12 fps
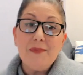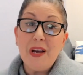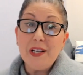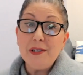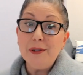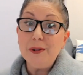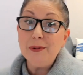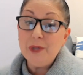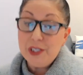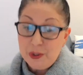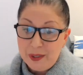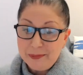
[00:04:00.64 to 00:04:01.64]
Michael
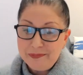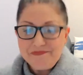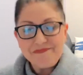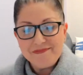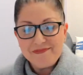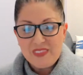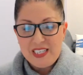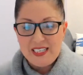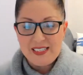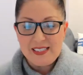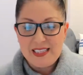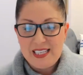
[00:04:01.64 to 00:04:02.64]
Richmond
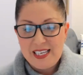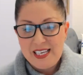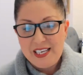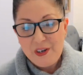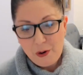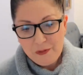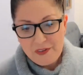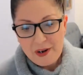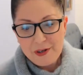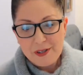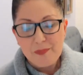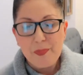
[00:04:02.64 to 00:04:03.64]
is the
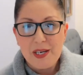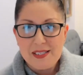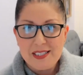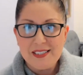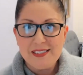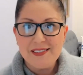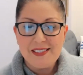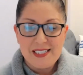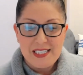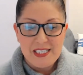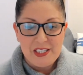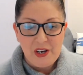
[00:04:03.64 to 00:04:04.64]
co-founder, president, and
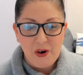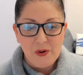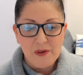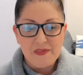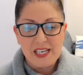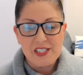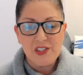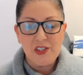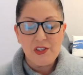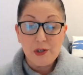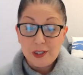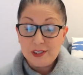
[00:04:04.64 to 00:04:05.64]
CEO of
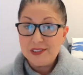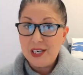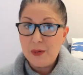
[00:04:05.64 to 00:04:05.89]
NextCure,